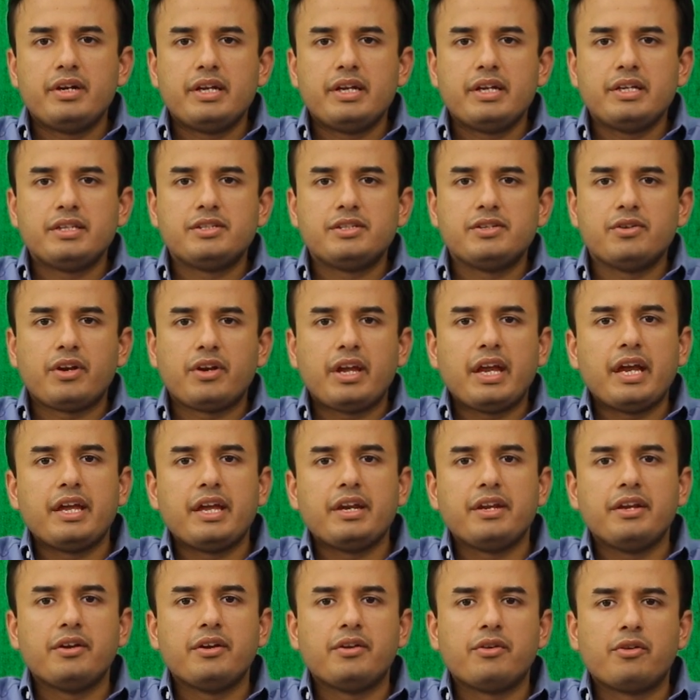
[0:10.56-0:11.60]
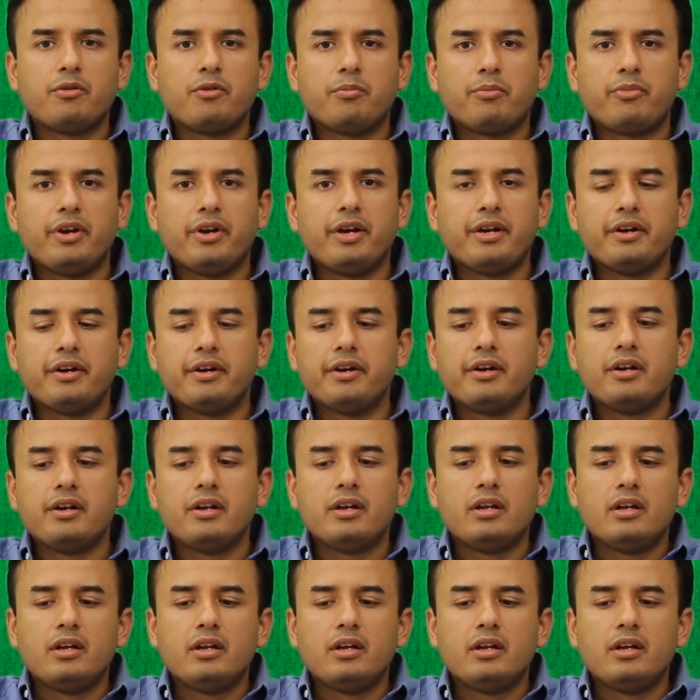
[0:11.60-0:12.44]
is your carrier or operator,